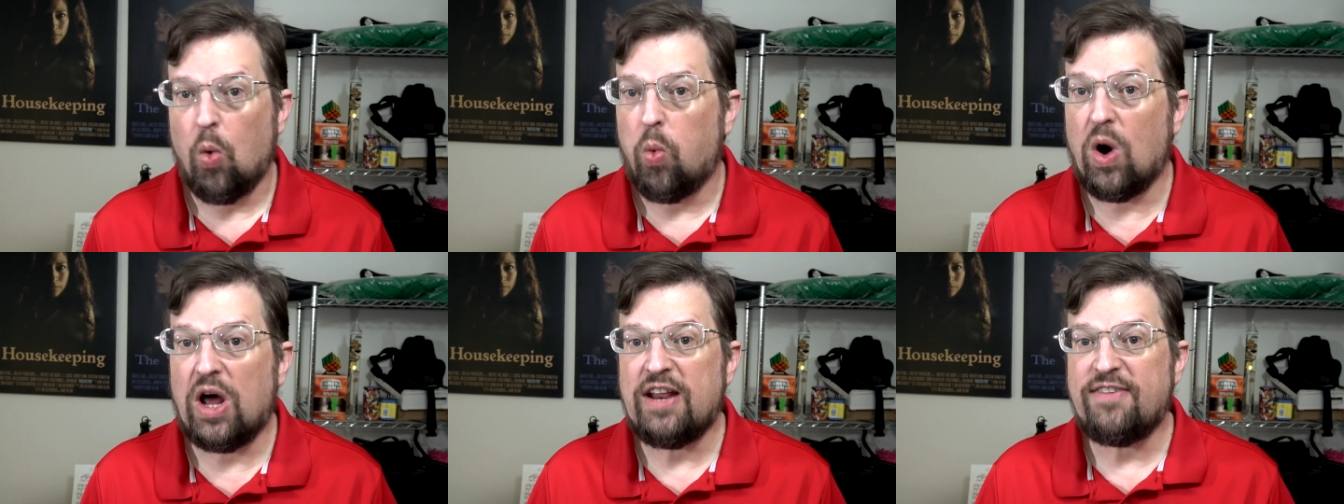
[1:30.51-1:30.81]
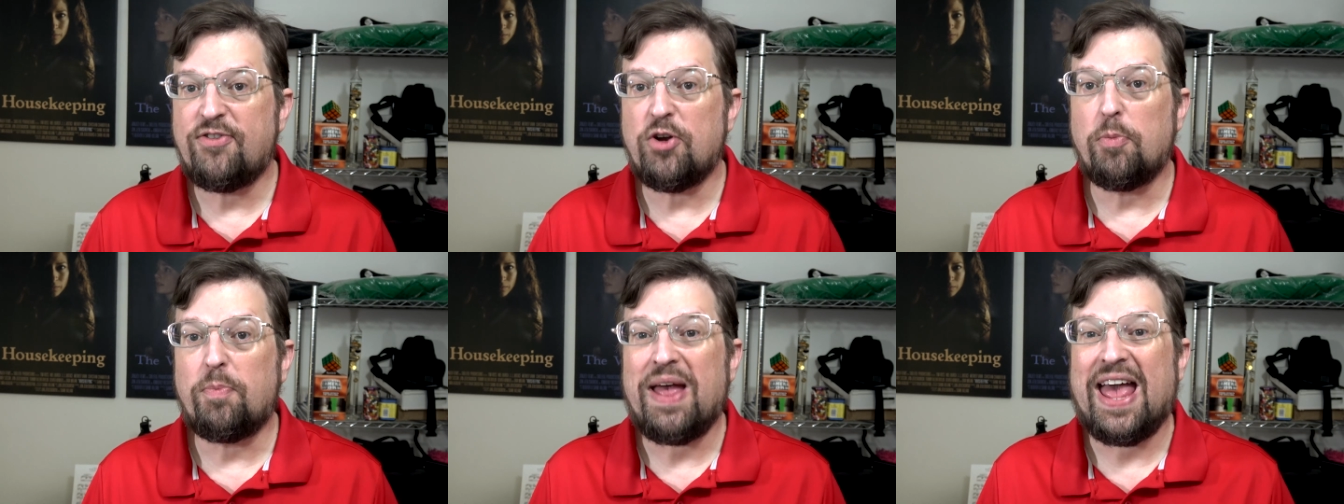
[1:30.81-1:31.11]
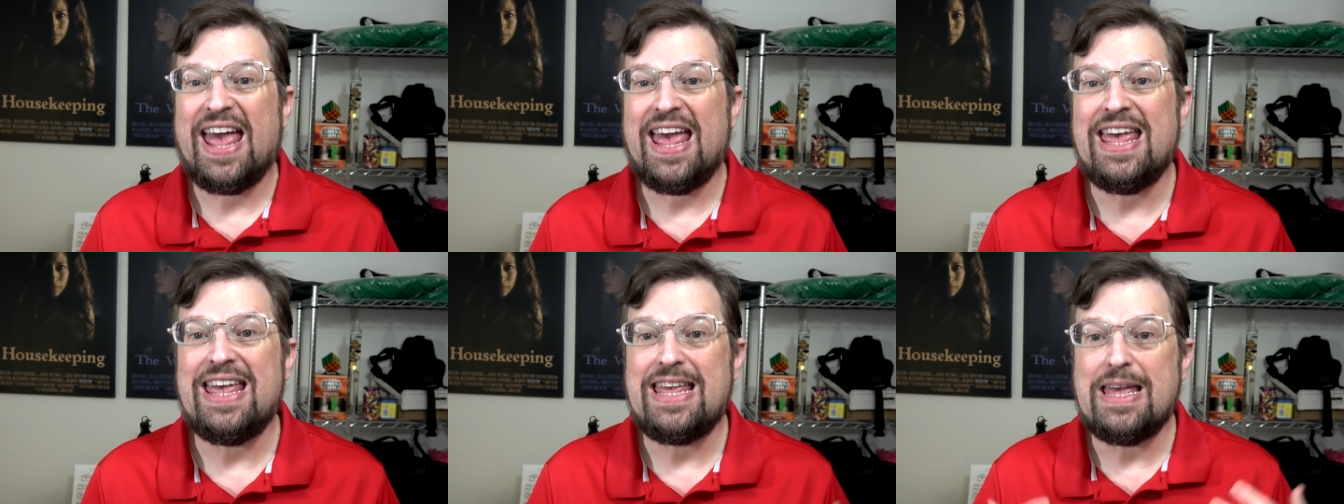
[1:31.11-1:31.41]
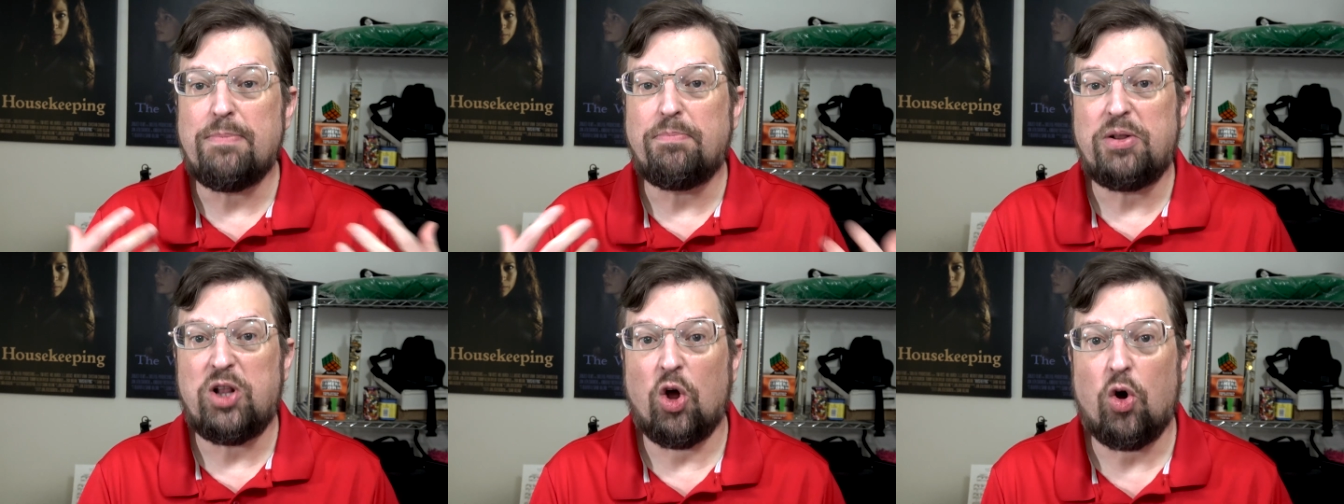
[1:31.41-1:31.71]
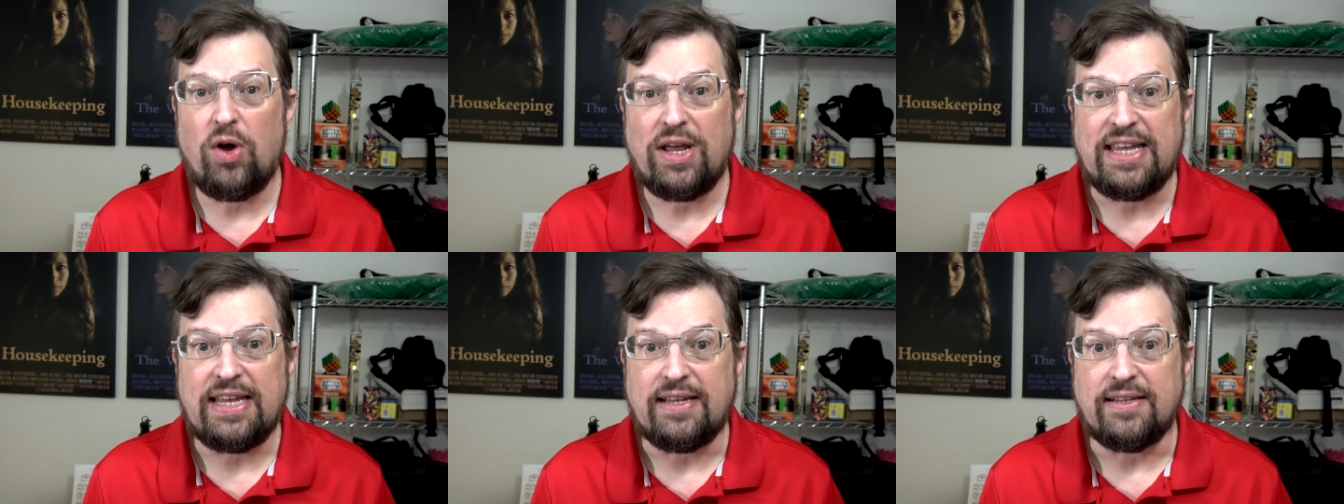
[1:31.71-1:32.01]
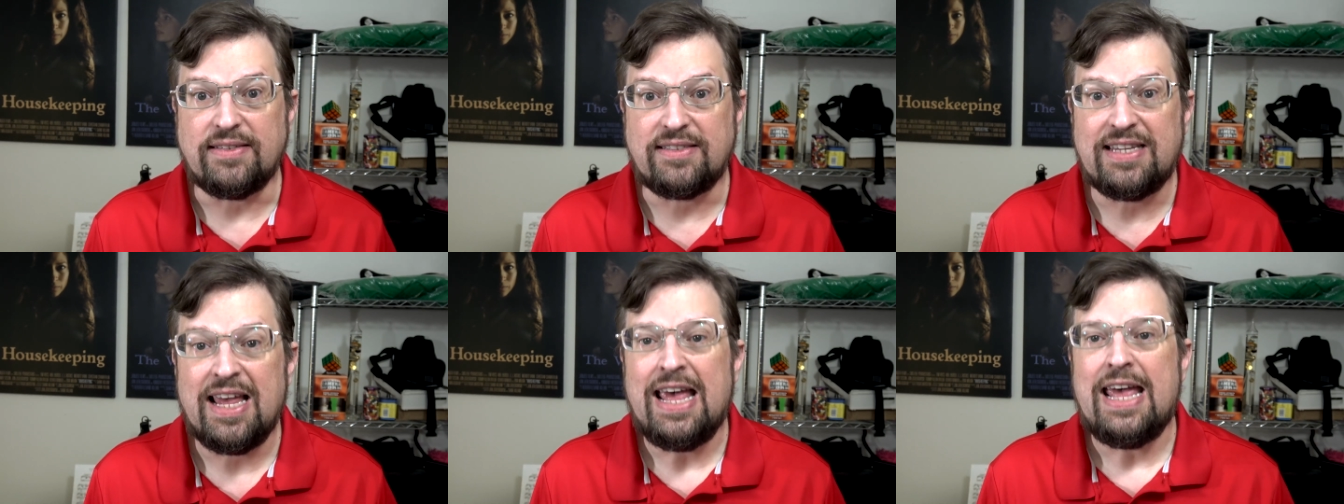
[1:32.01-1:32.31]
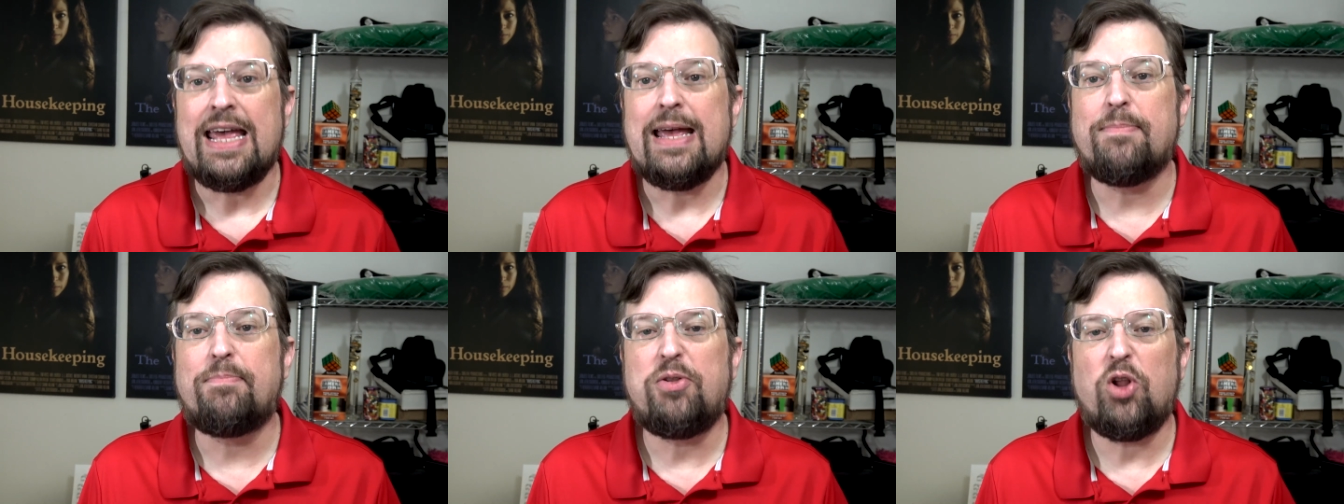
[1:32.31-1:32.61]
What if you're paying employees?
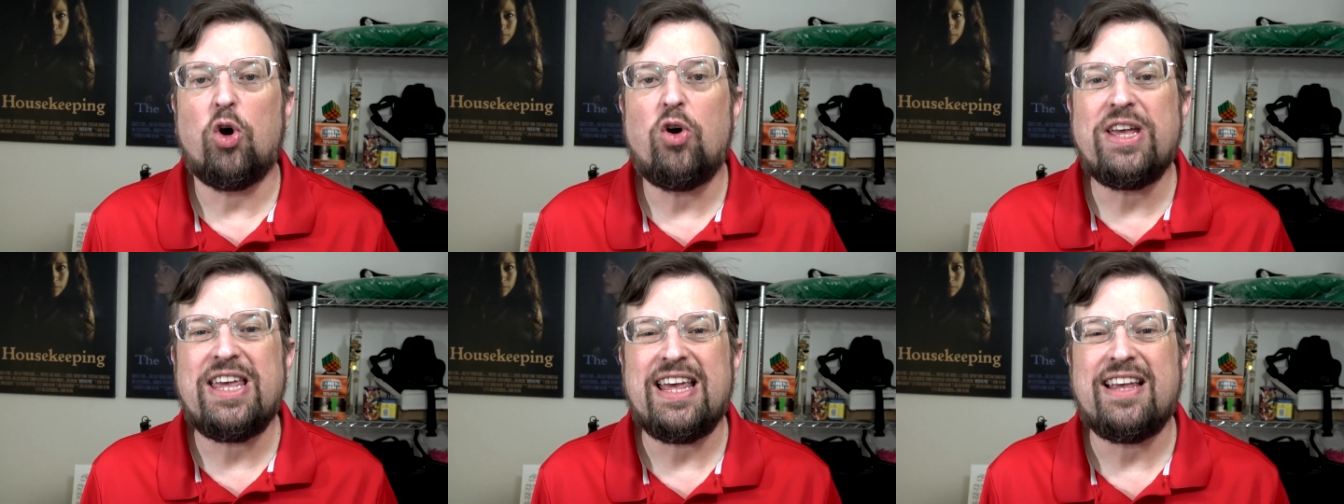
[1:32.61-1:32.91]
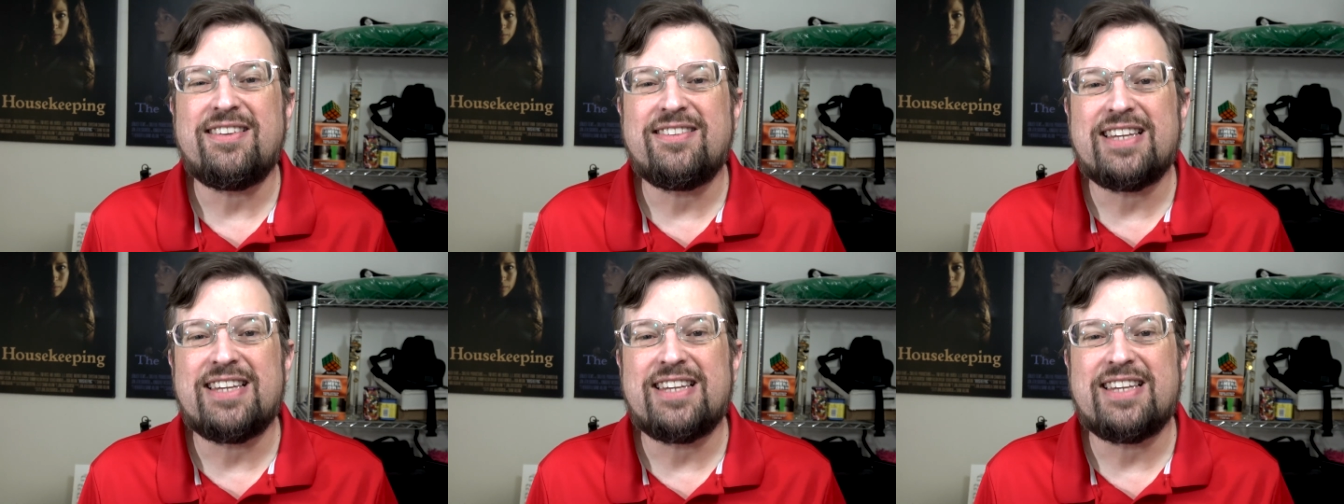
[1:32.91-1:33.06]
Employee